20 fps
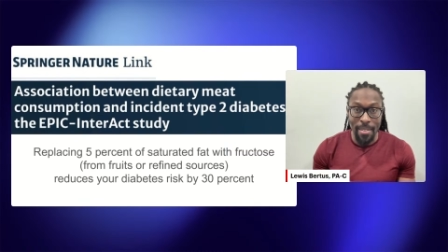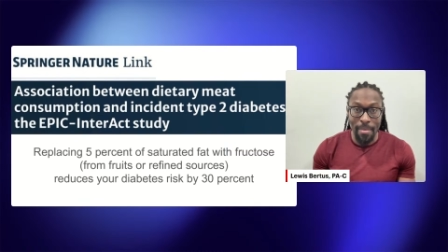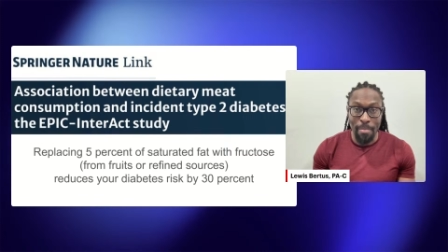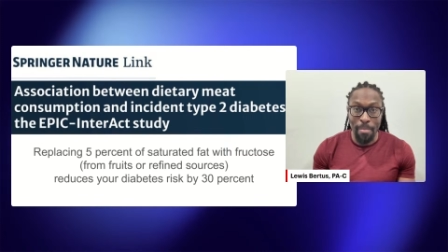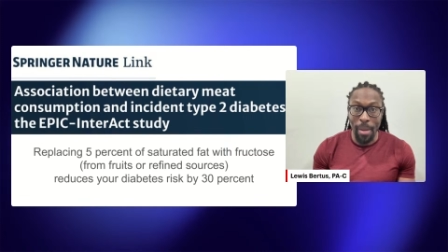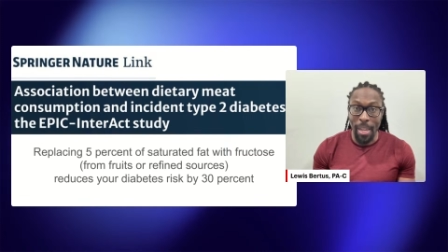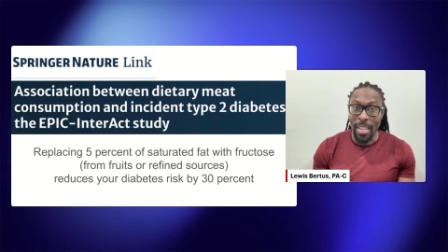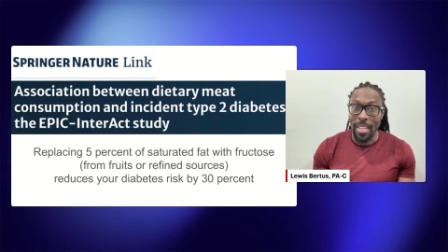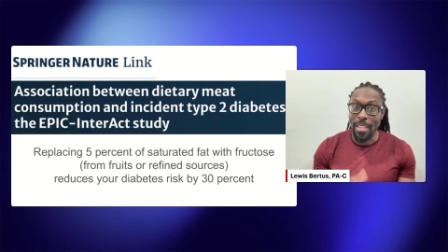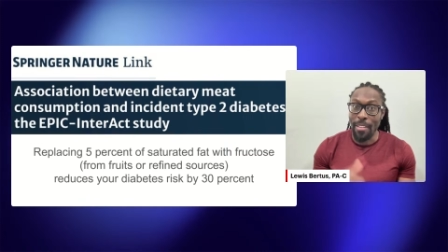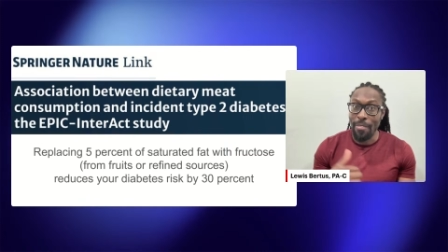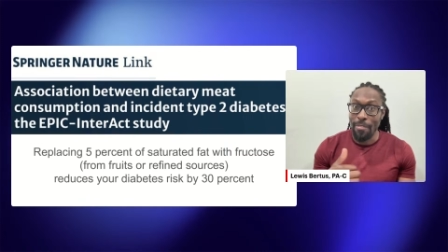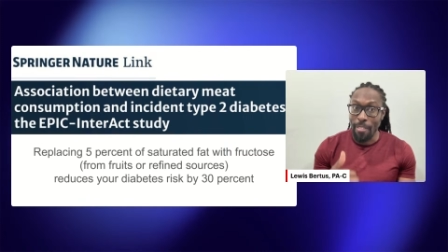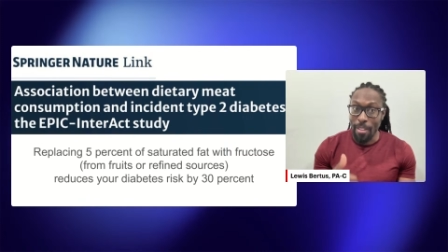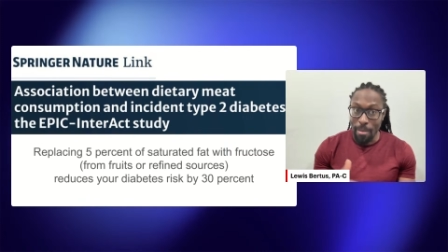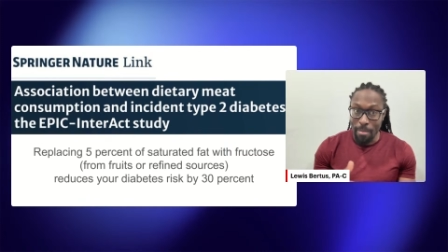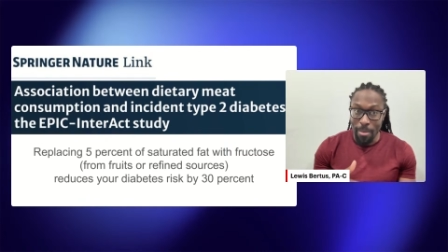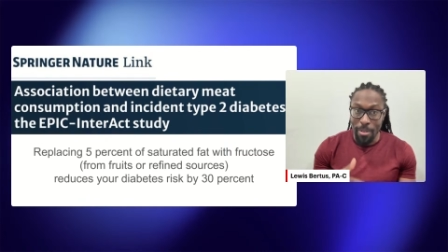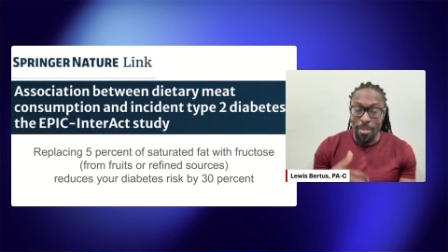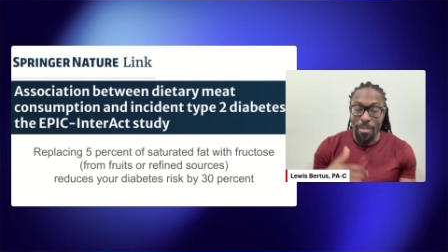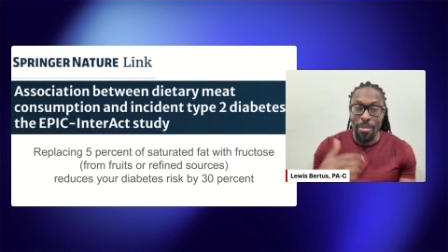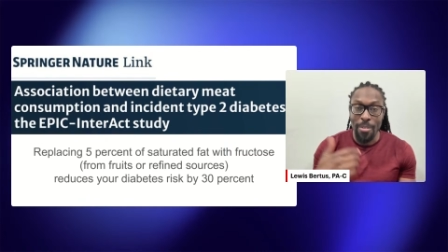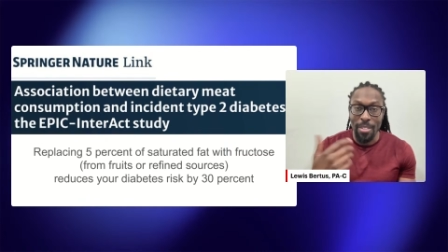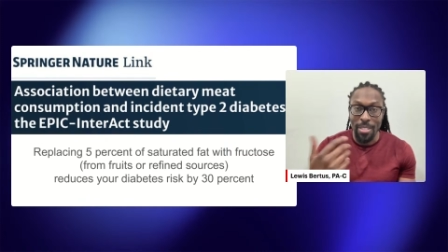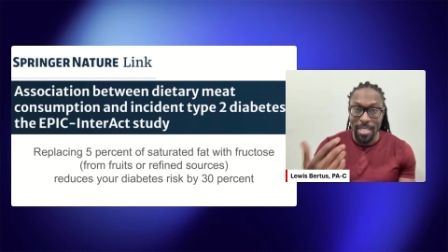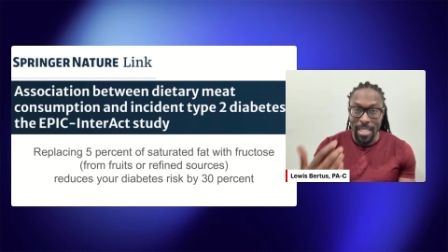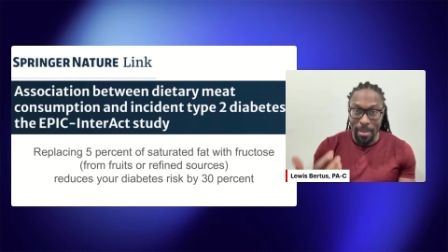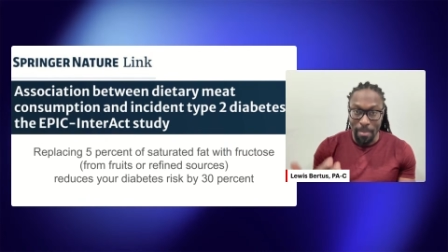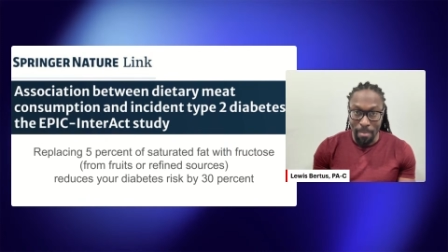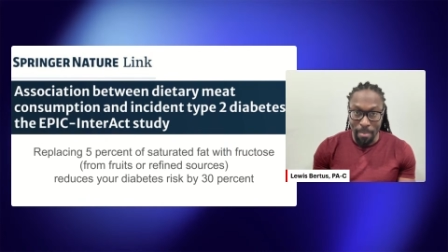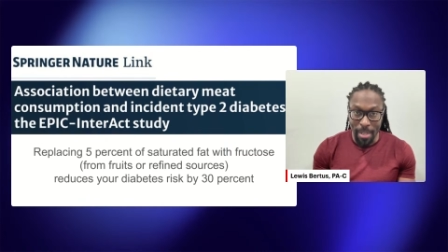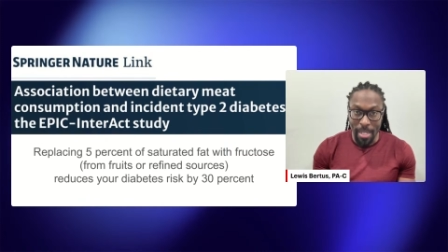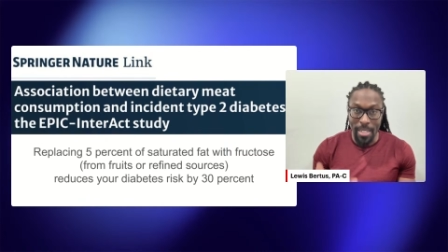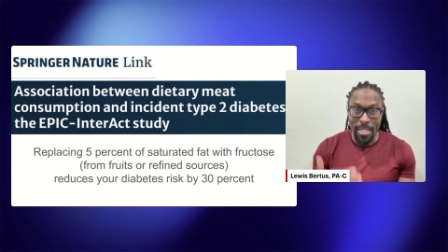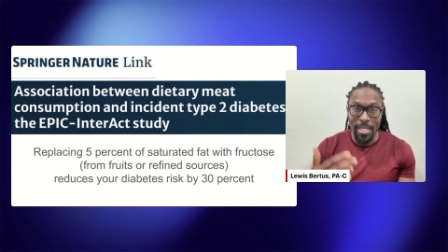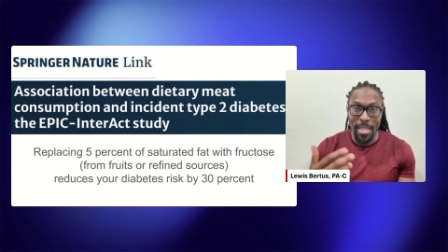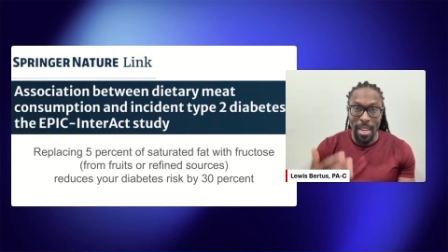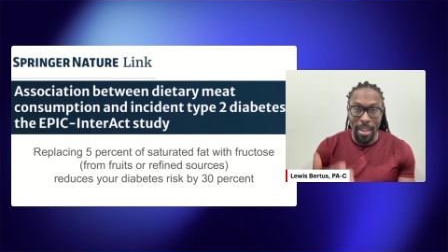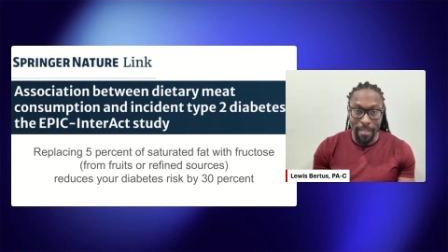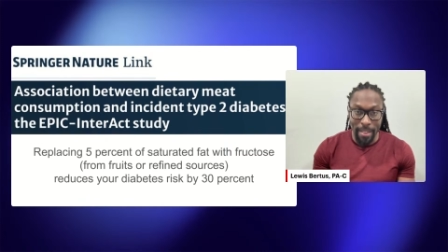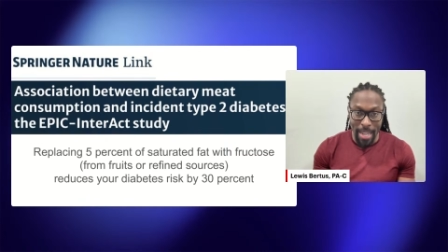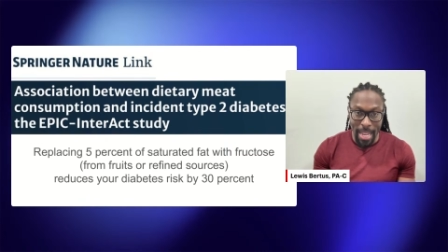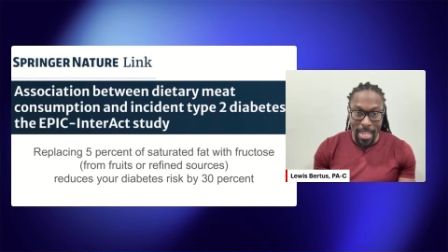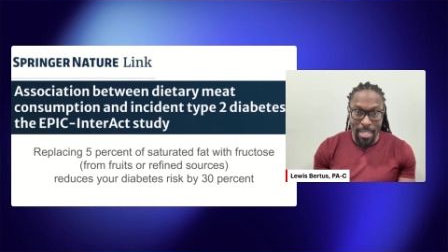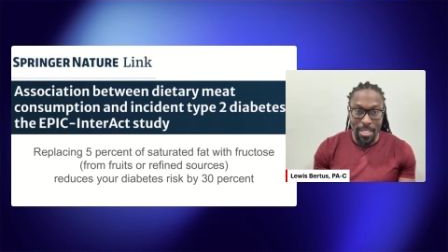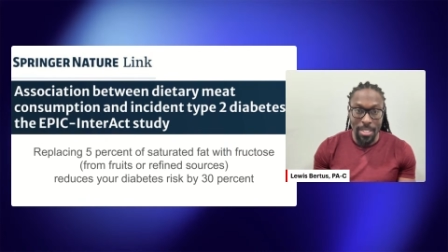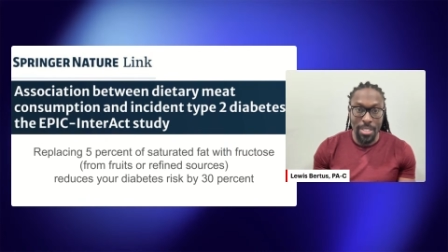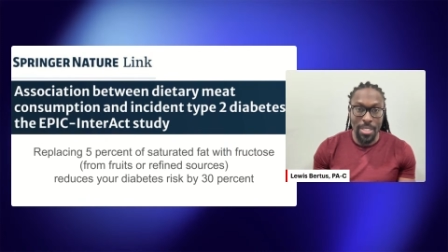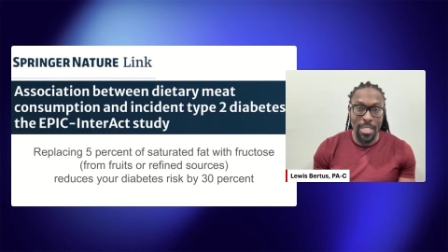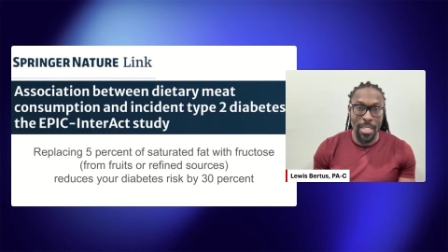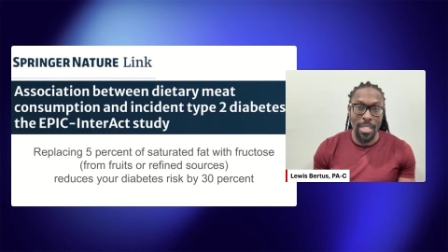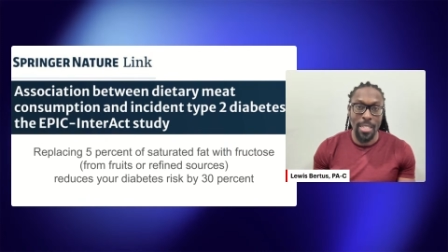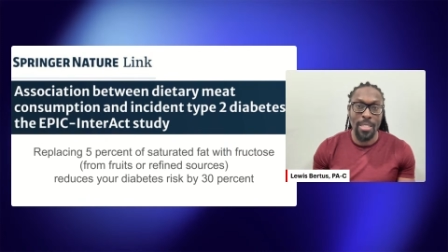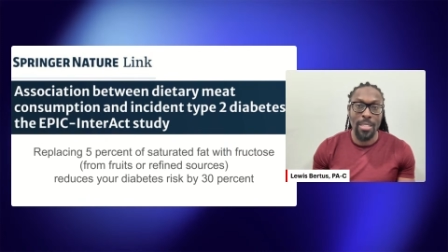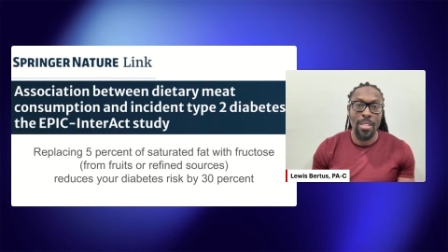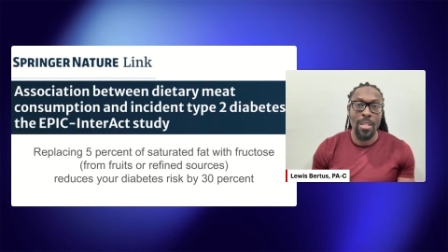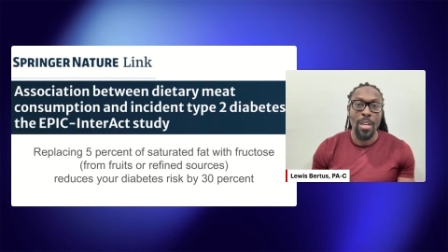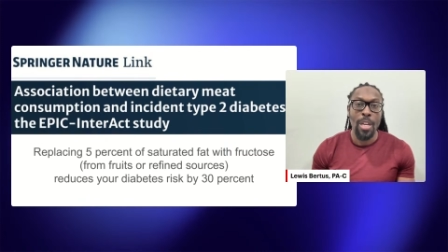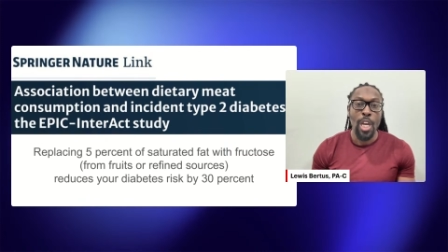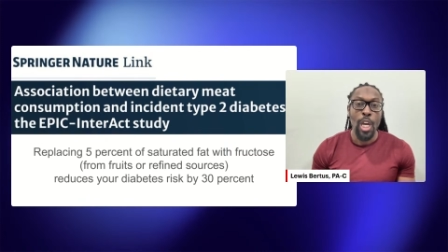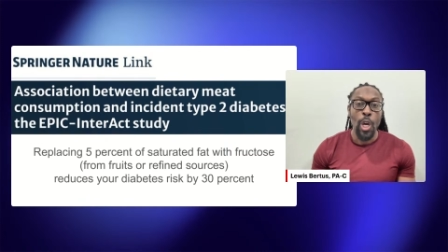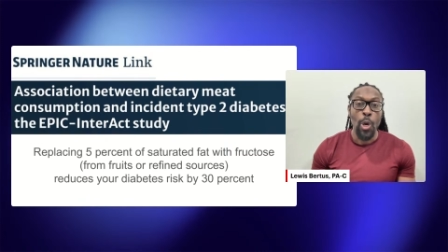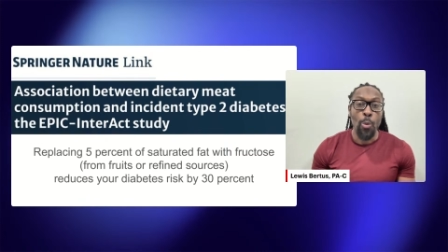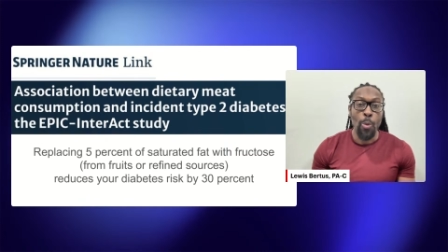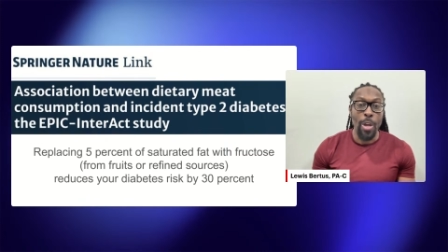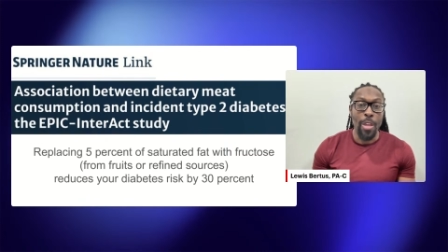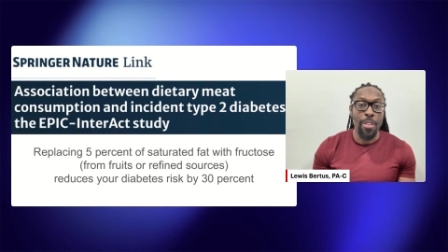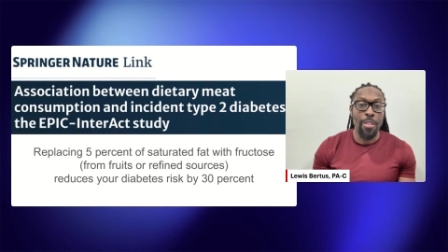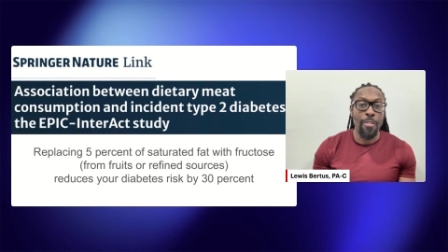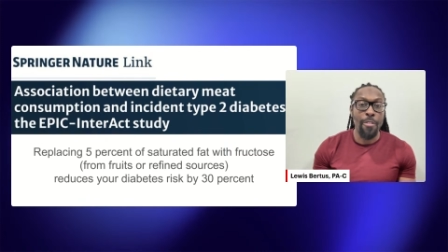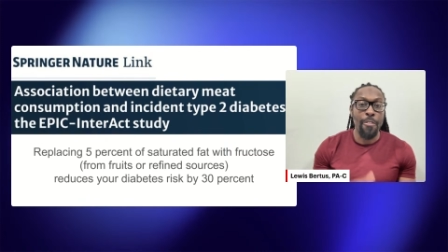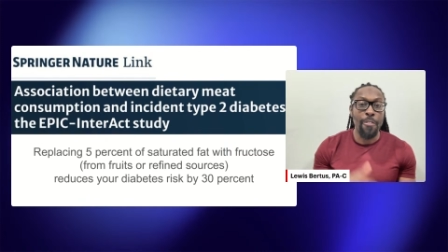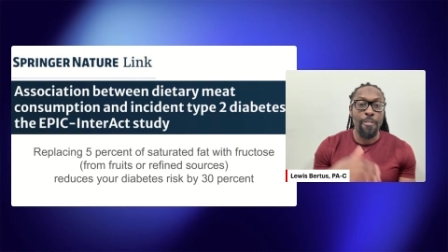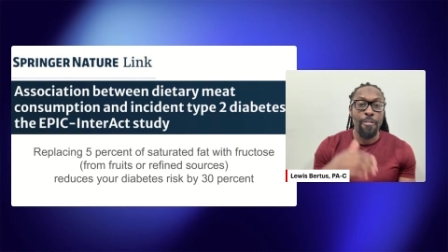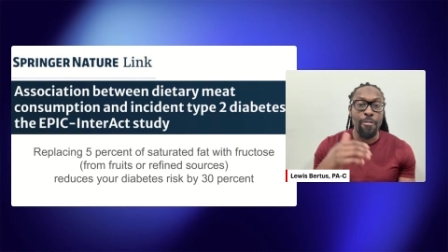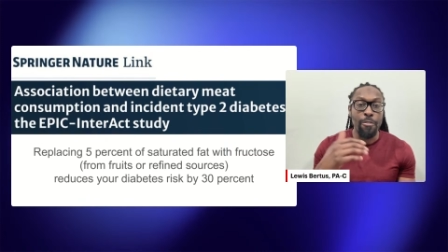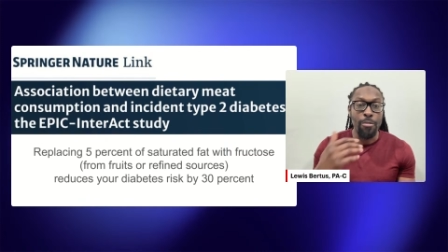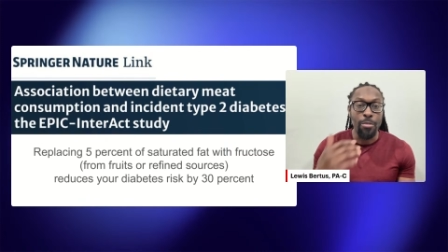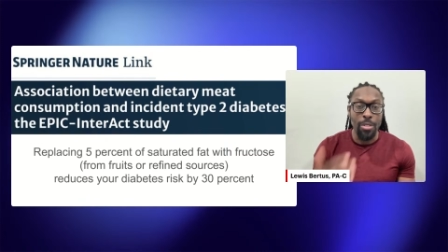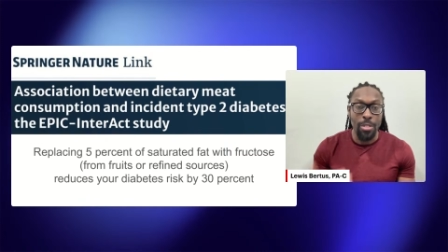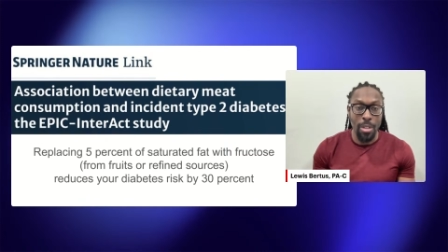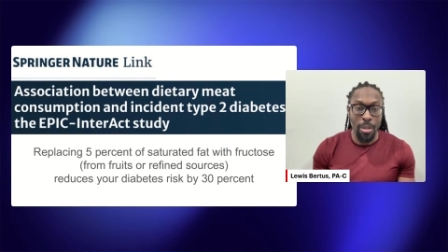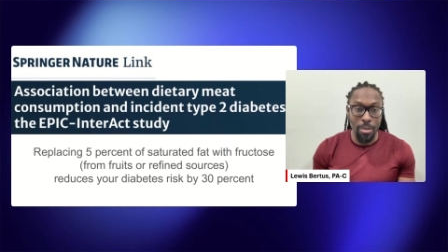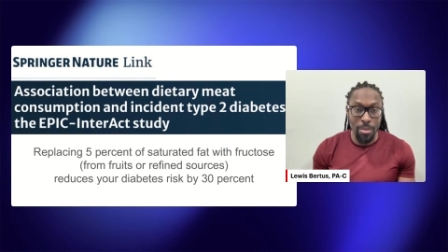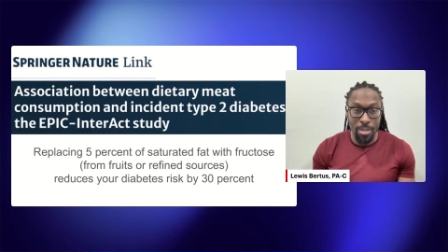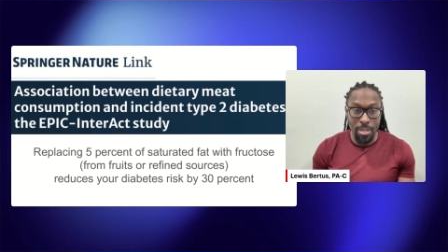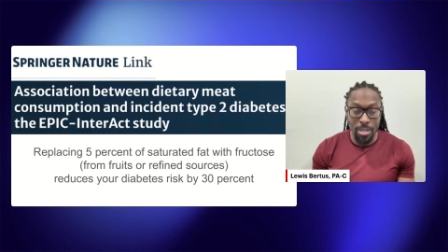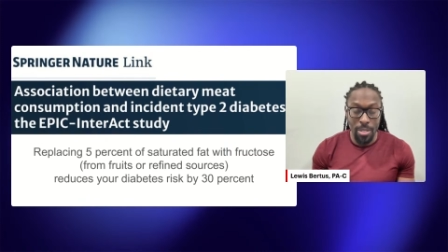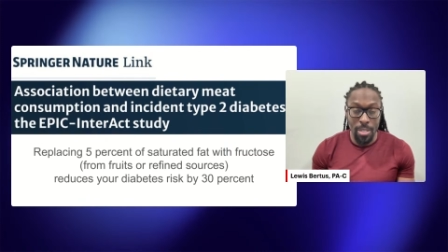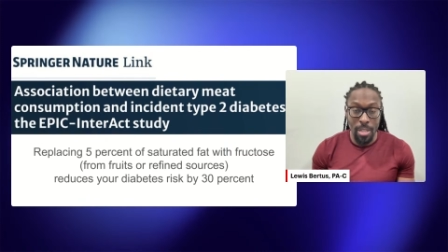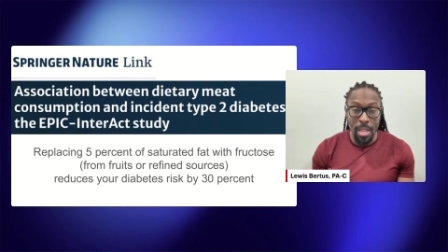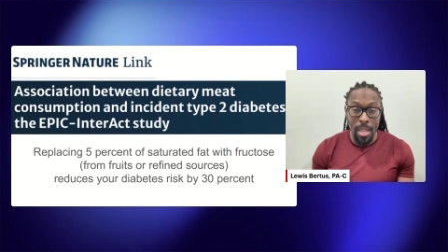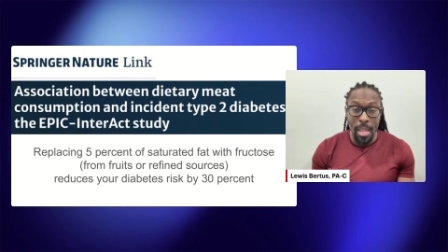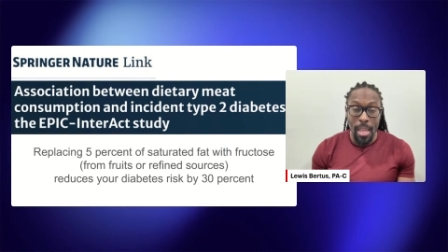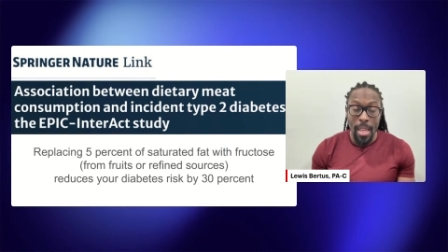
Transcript: mainly from, of course, meat, dairy, eggs, and cheese, with fructose.